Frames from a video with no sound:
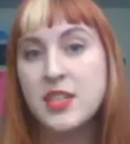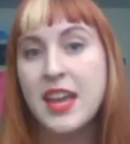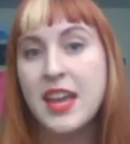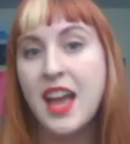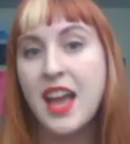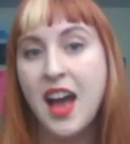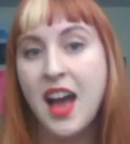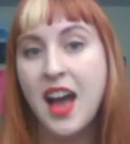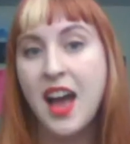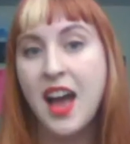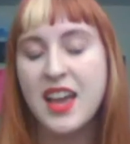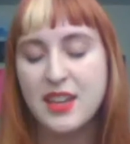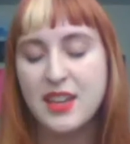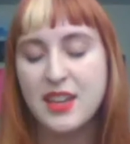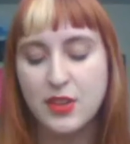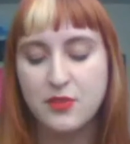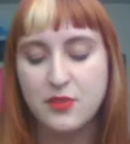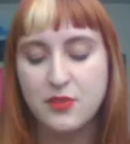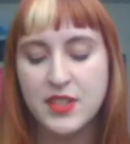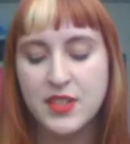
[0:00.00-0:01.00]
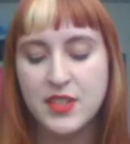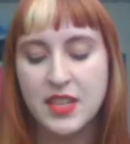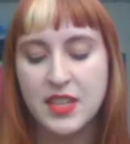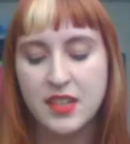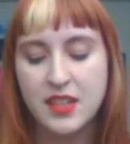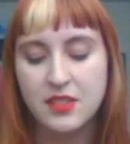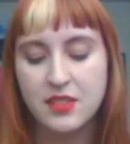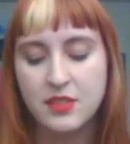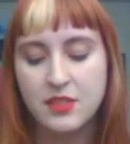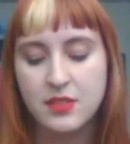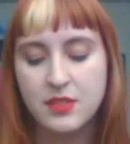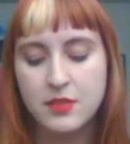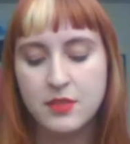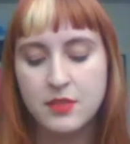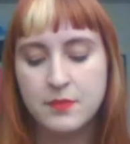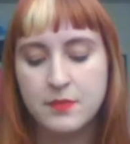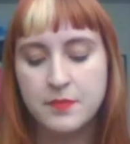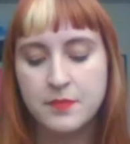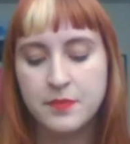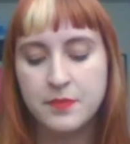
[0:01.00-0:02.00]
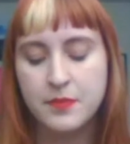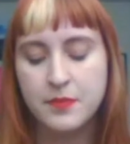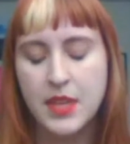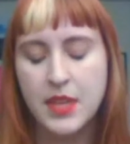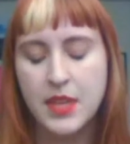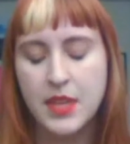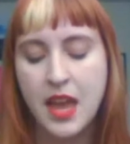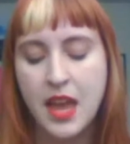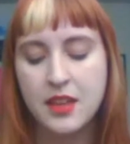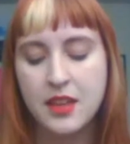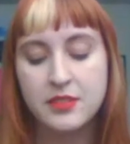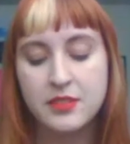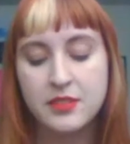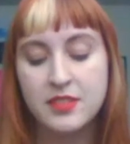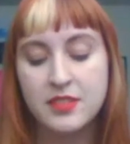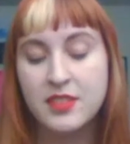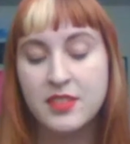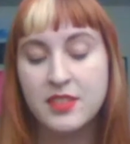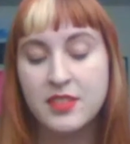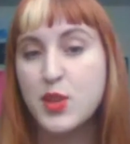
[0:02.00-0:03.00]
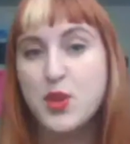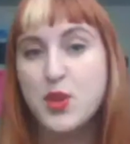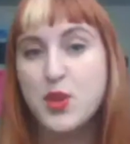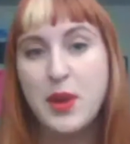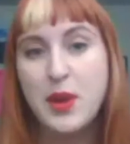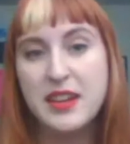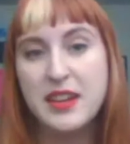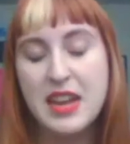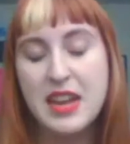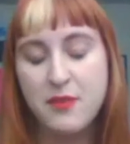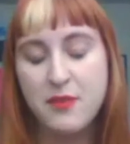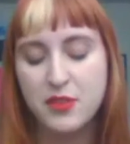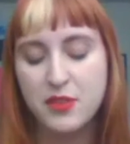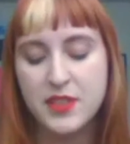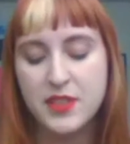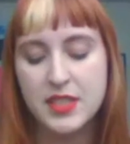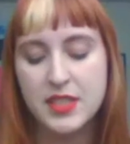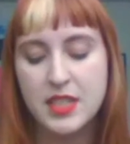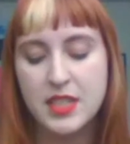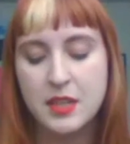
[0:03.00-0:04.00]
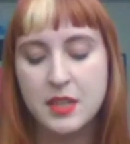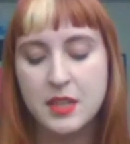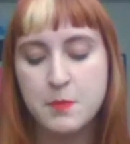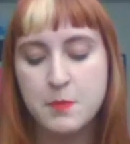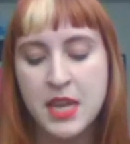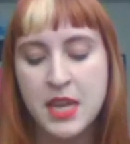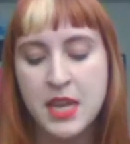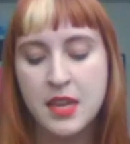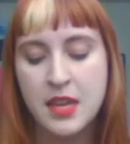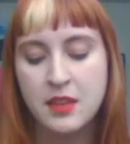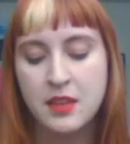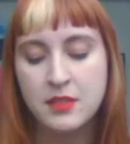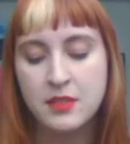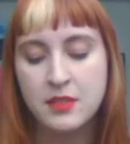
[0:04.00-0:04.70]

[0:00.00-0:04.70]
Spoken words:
day I could visit. Yet, you had never visited me.